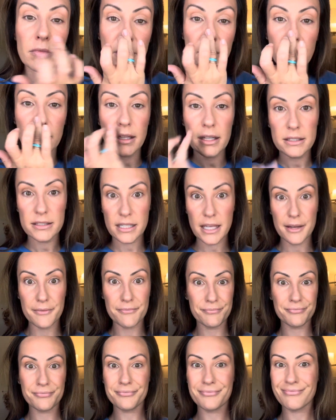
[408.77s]
And that's
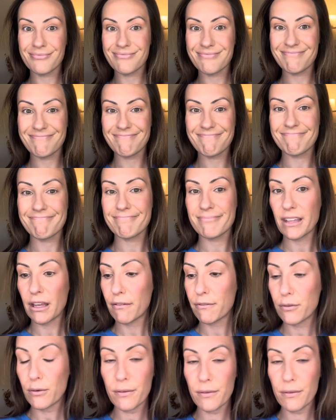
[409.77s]
it. Full